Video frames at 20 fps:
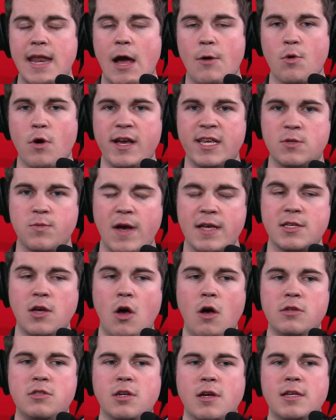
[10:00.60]
Now, Royce West
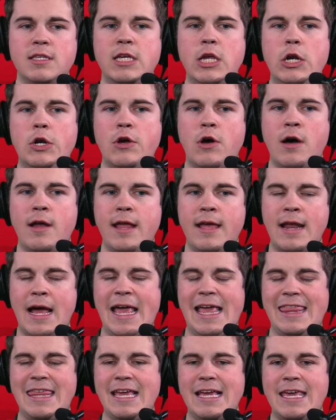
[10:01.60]
also continued on, and
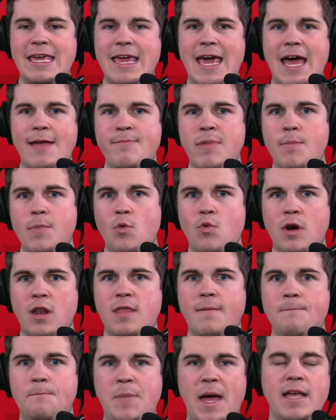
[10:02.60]
I think he had maybe one of
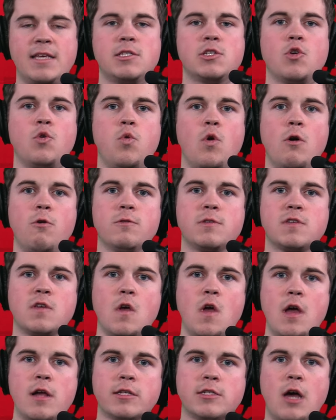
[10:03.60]
the best quotes
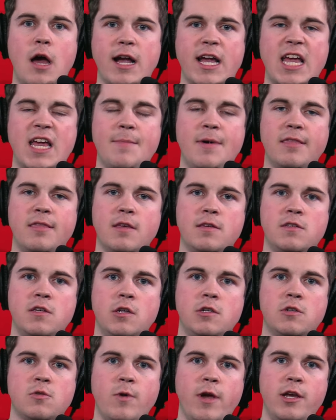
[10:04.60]
talking about the
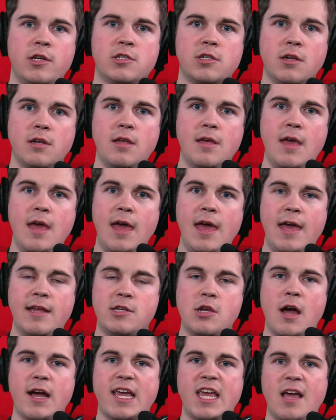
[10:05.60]
situation and
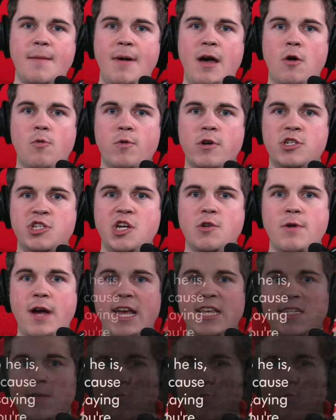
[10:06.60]
talking about Rashee Rice